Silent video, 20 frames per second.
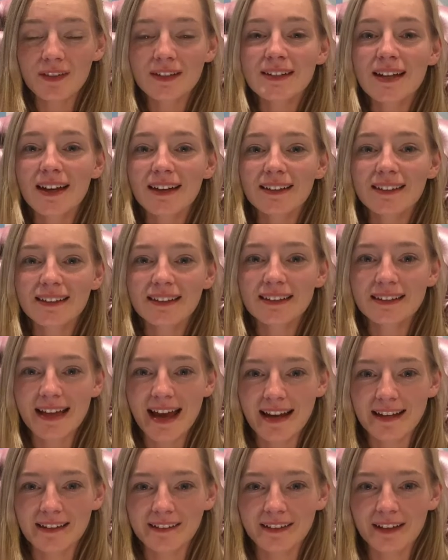Texas
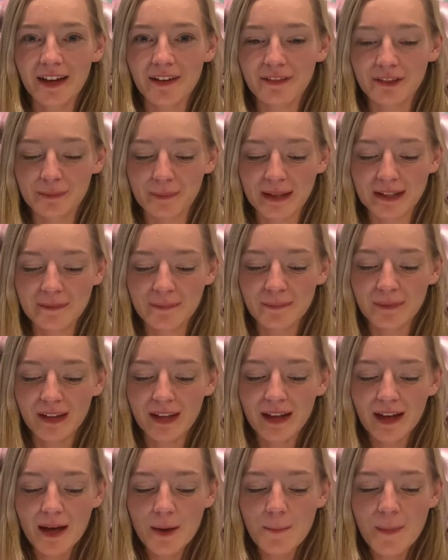and its government.
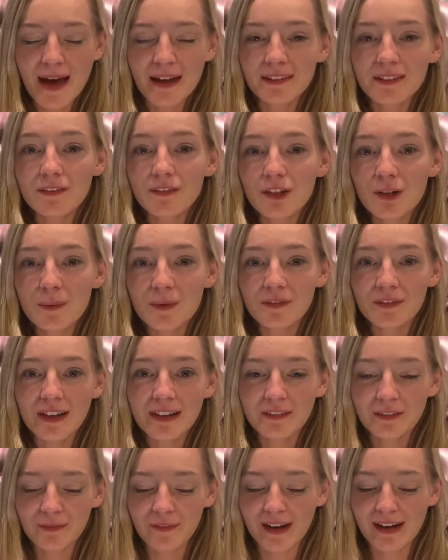Massive human
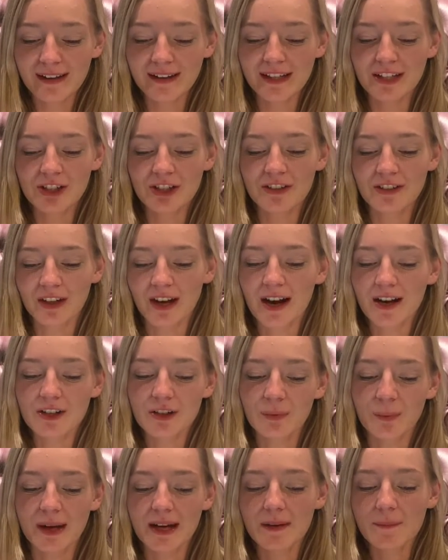rights violations are
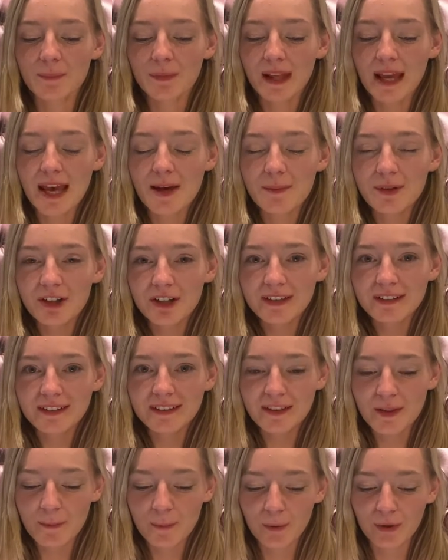underway. Immigrants at
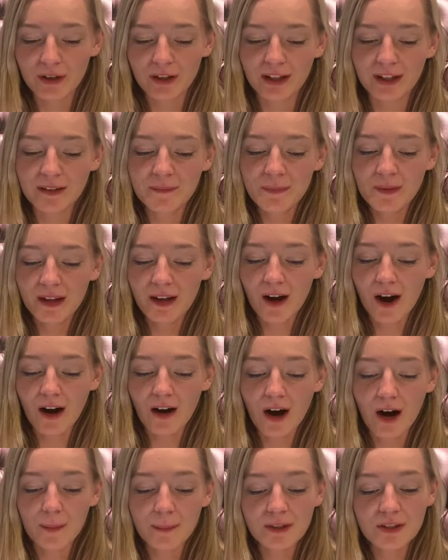the border are
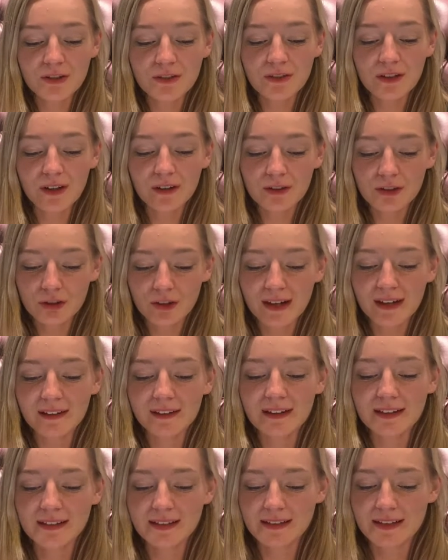
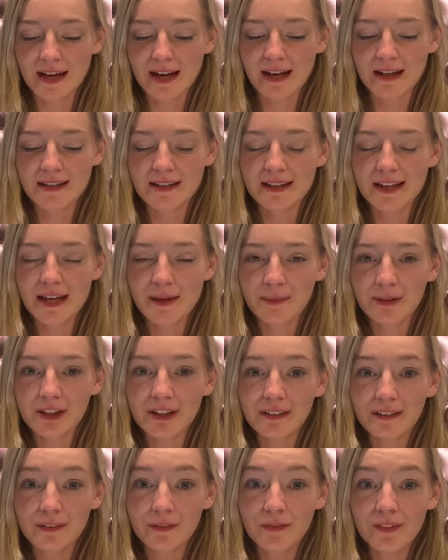arbitrarily detained.
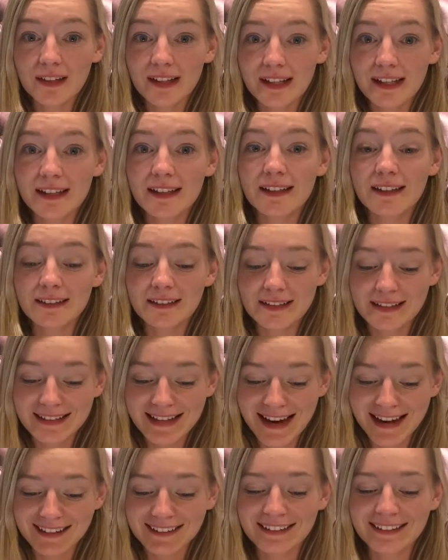Immigrants fleeing
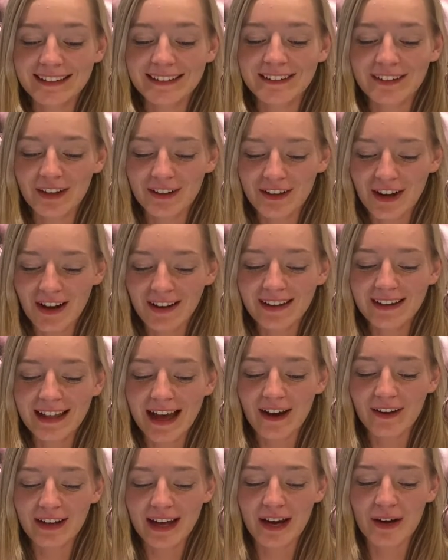Texas are not
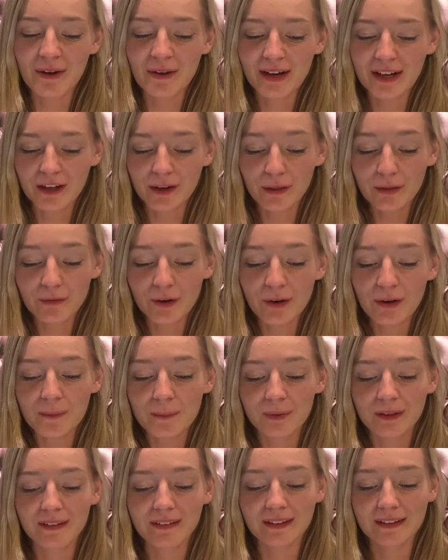allowed out and are thrown in
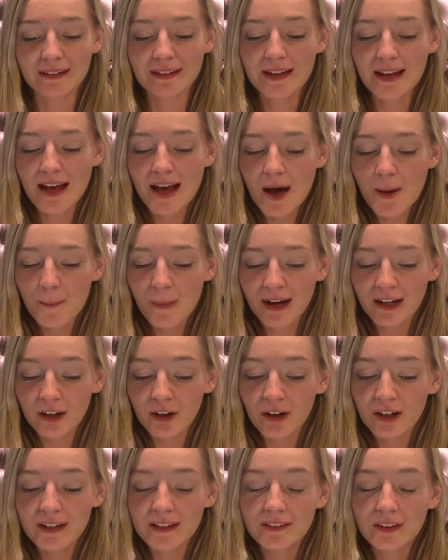prison.
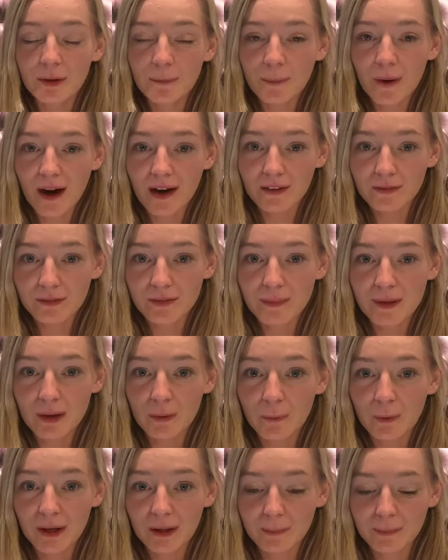Minorities are barred from their
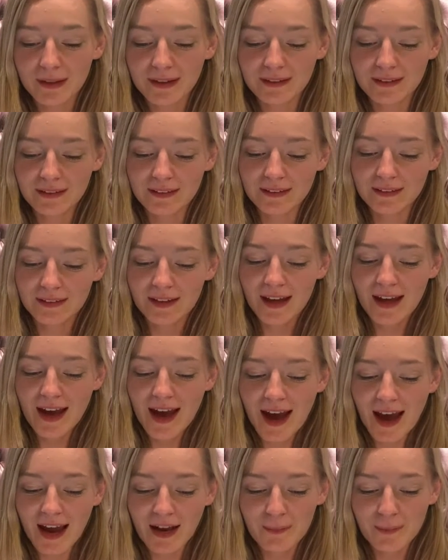workplaces,
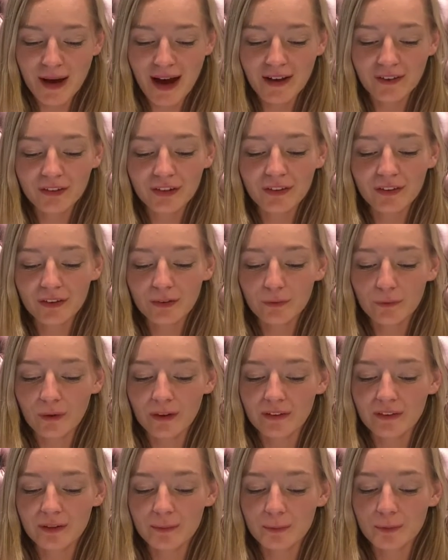and pastors are
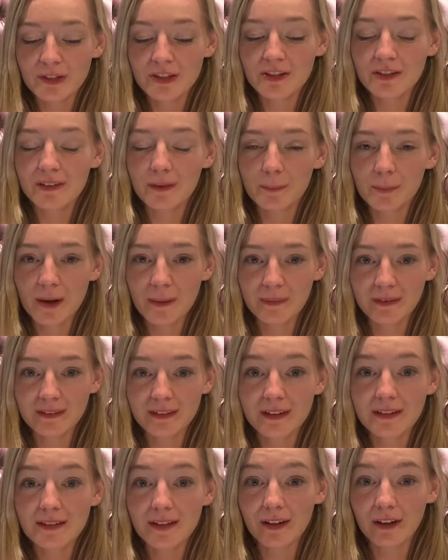forced to preach
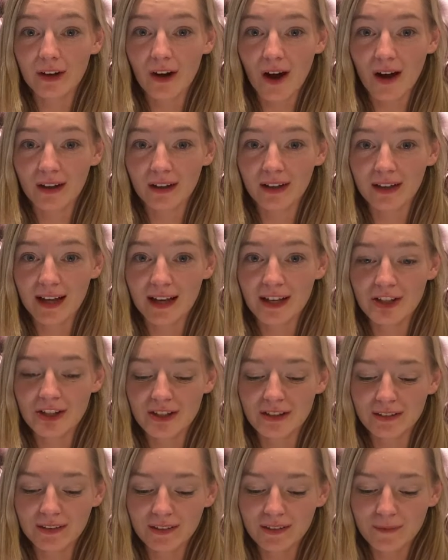supremacy to their
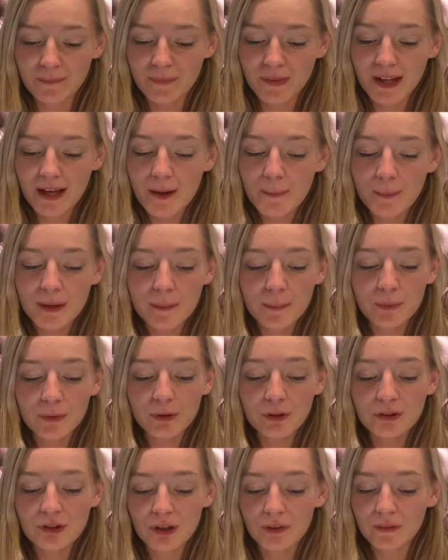congregations. People
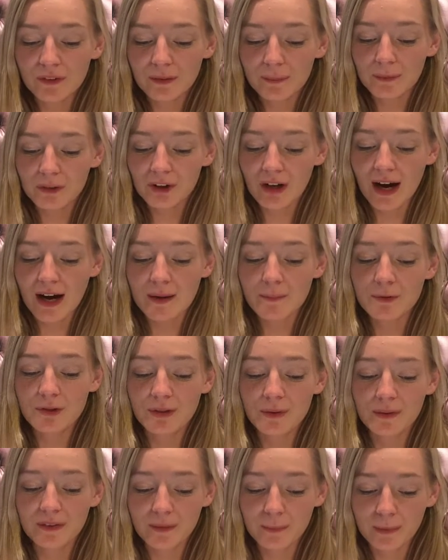who don't subscribe to
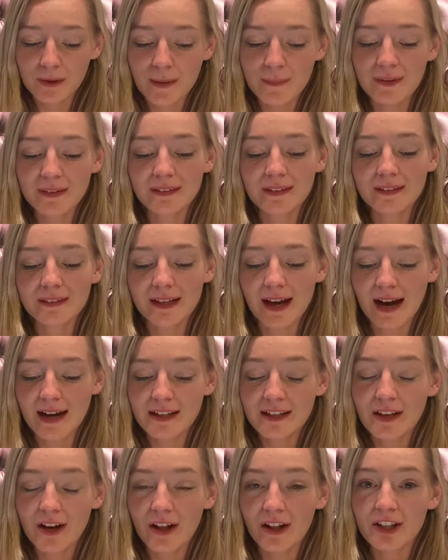a supremacist
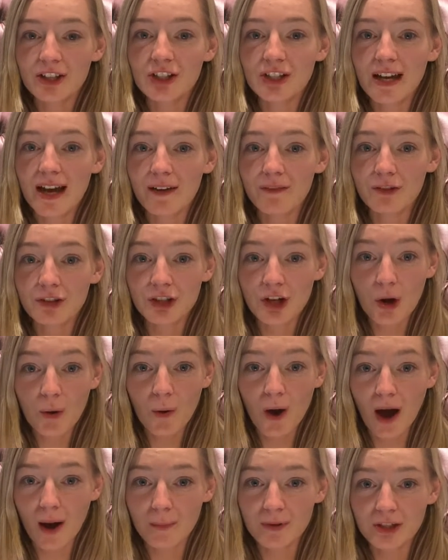ideology have no
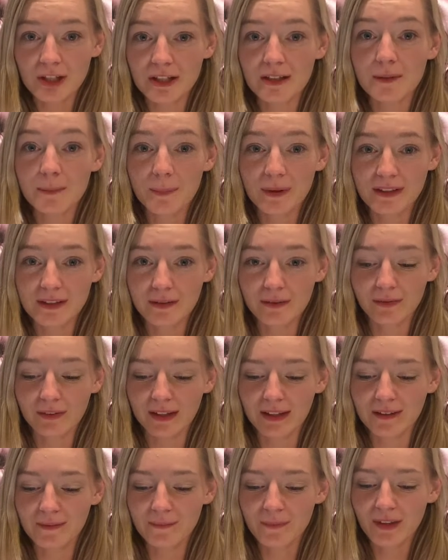option but to
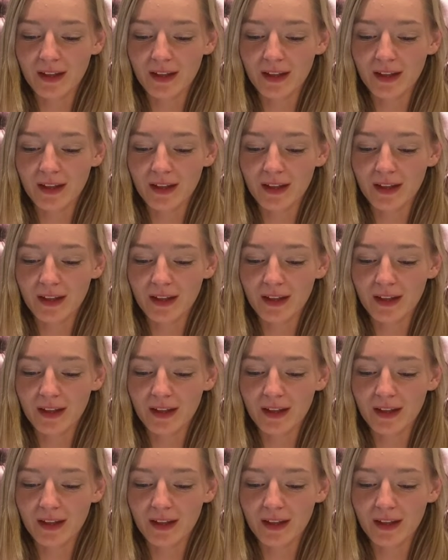flee.